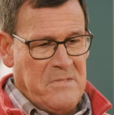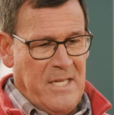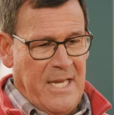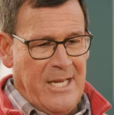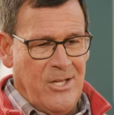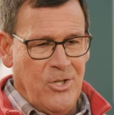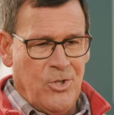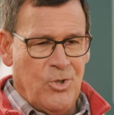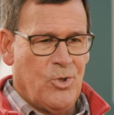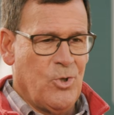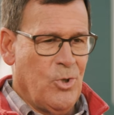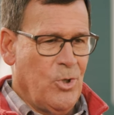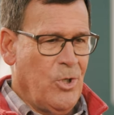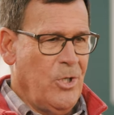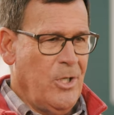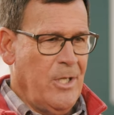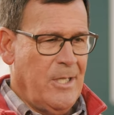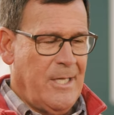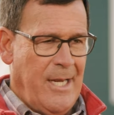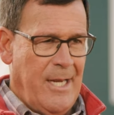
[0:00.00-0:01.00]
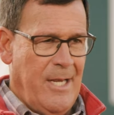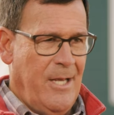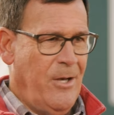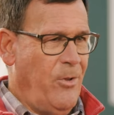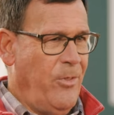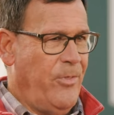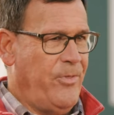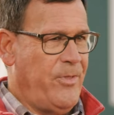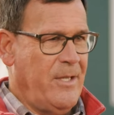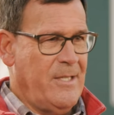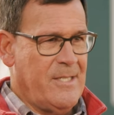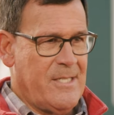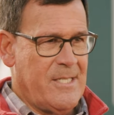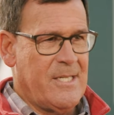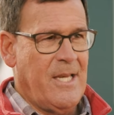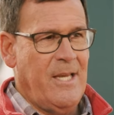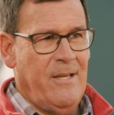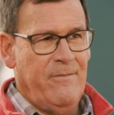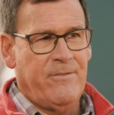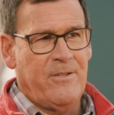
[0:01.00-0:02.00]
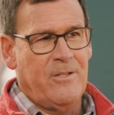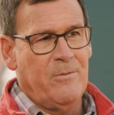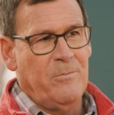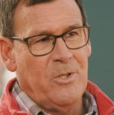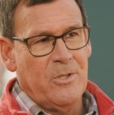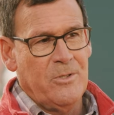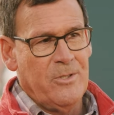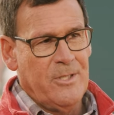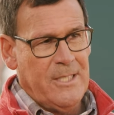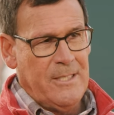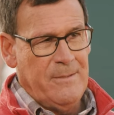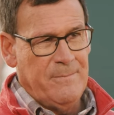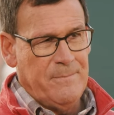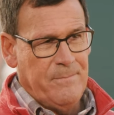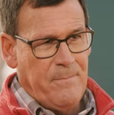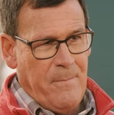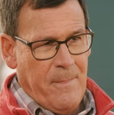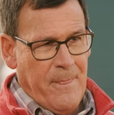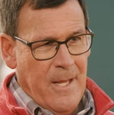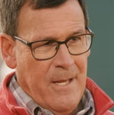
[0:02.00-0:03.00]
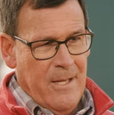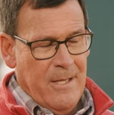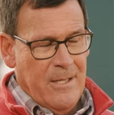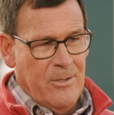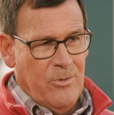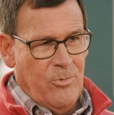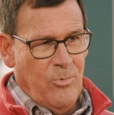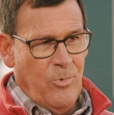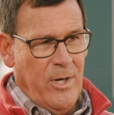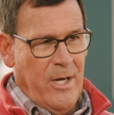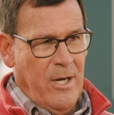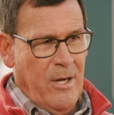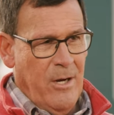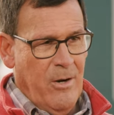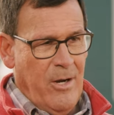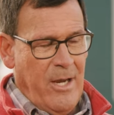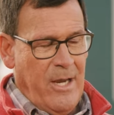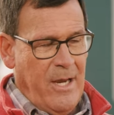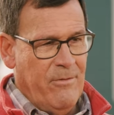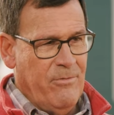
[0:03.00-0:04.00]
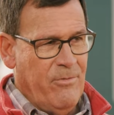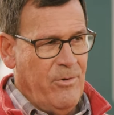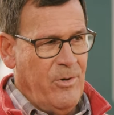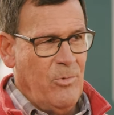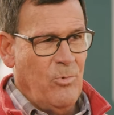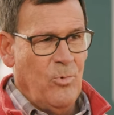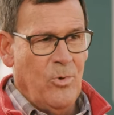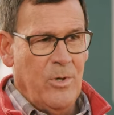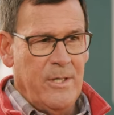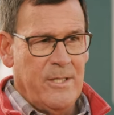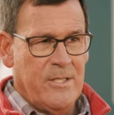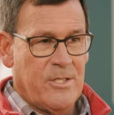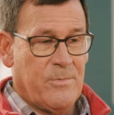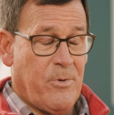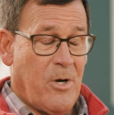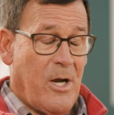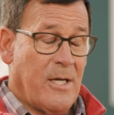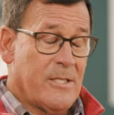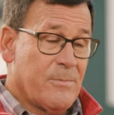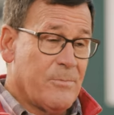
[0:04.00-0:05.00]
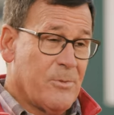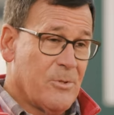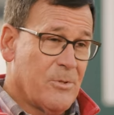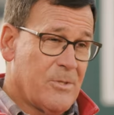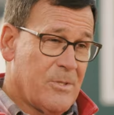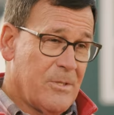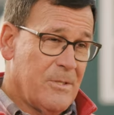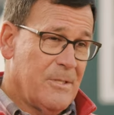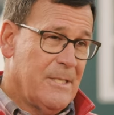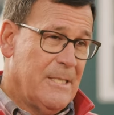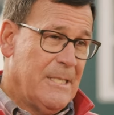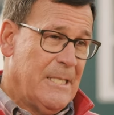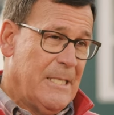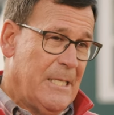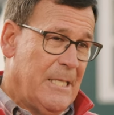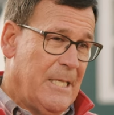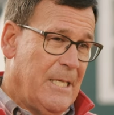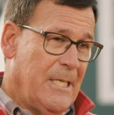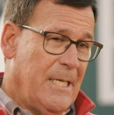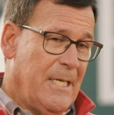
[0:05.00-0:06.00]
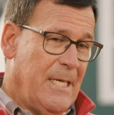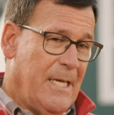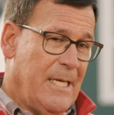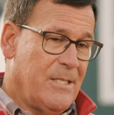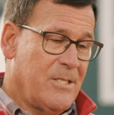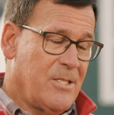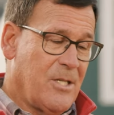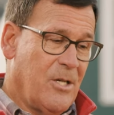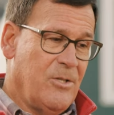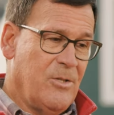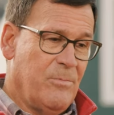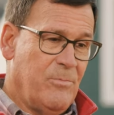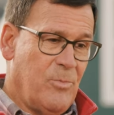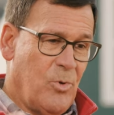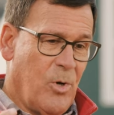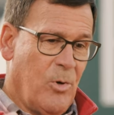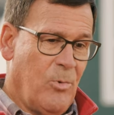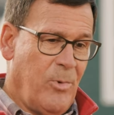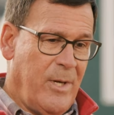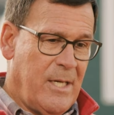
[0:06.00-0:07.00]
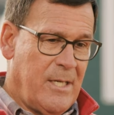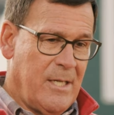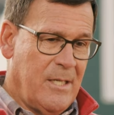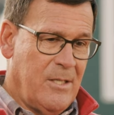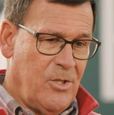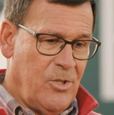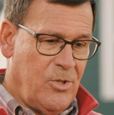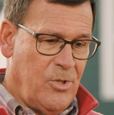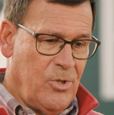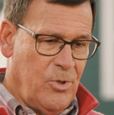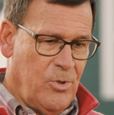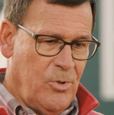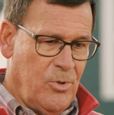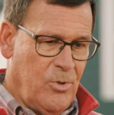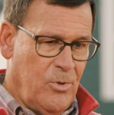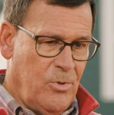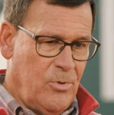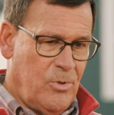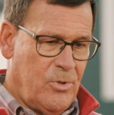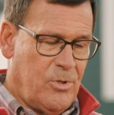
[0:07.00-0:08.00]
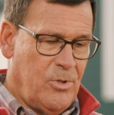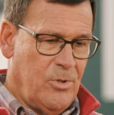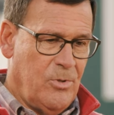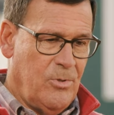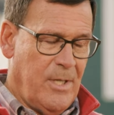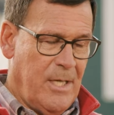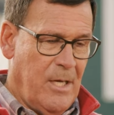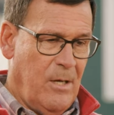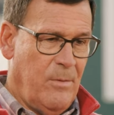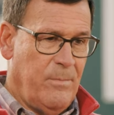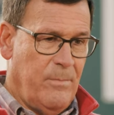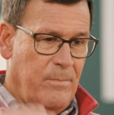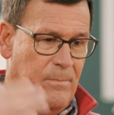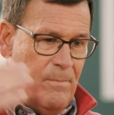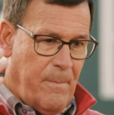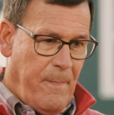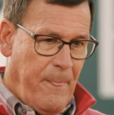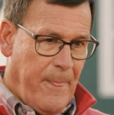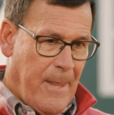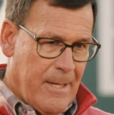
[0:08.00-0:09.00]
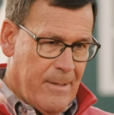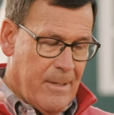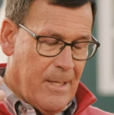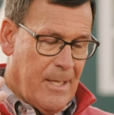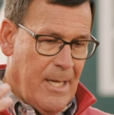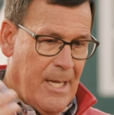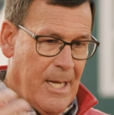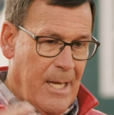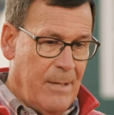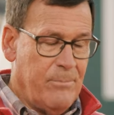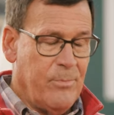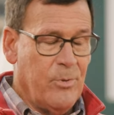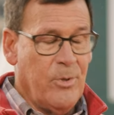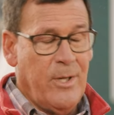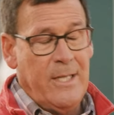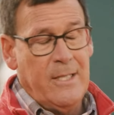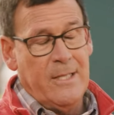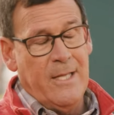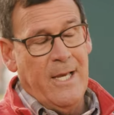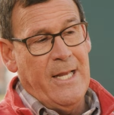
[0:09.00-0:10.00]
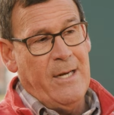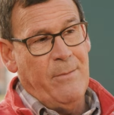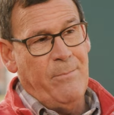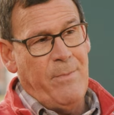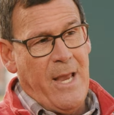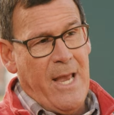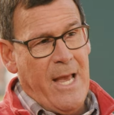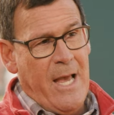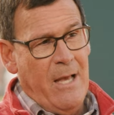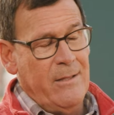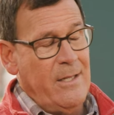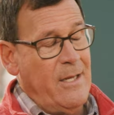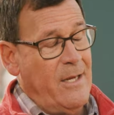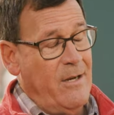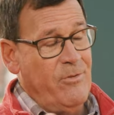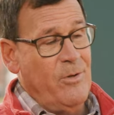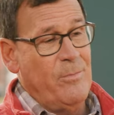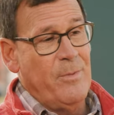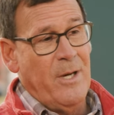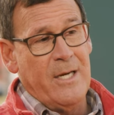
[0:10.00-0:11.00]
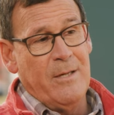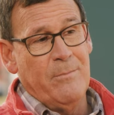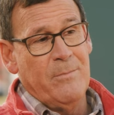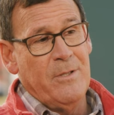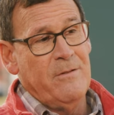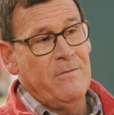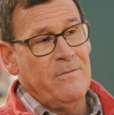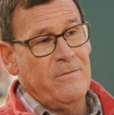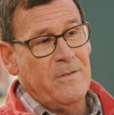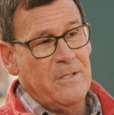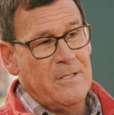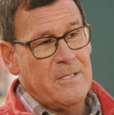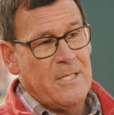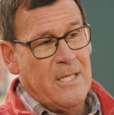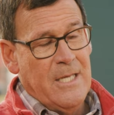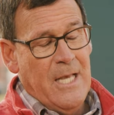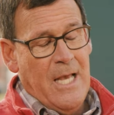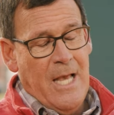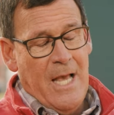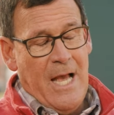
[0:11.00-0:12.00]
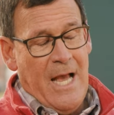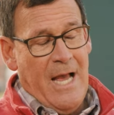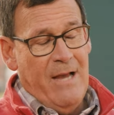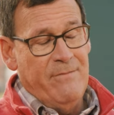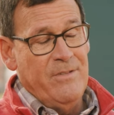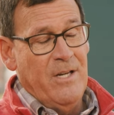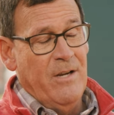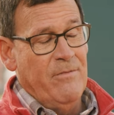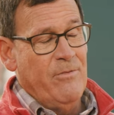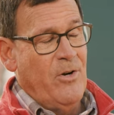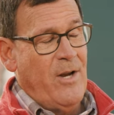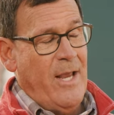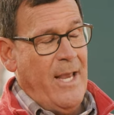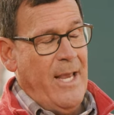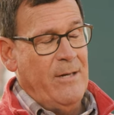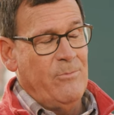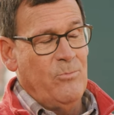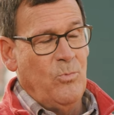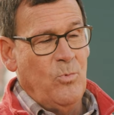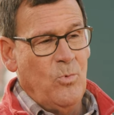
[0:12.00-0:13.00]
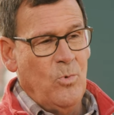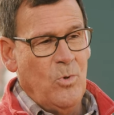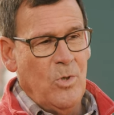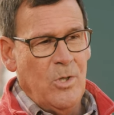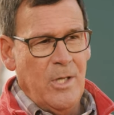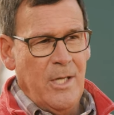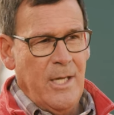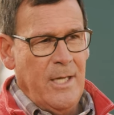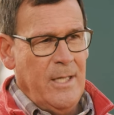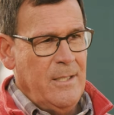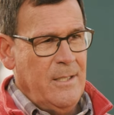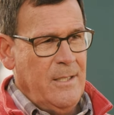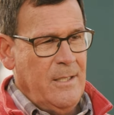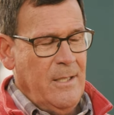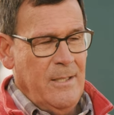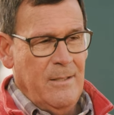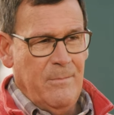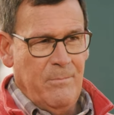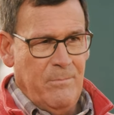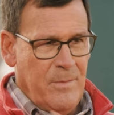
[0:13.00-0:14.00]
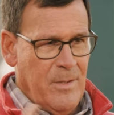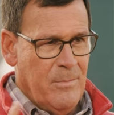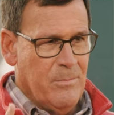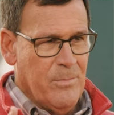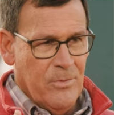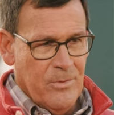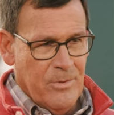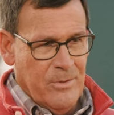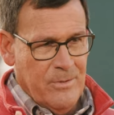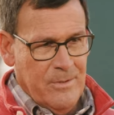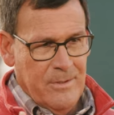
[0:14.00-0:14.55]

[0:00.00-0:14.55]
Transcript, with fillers: a good, healthy, safe community where everyone is prosperous. And so the more we can do to help uh, bring that about, everybody benefits. I've never had one member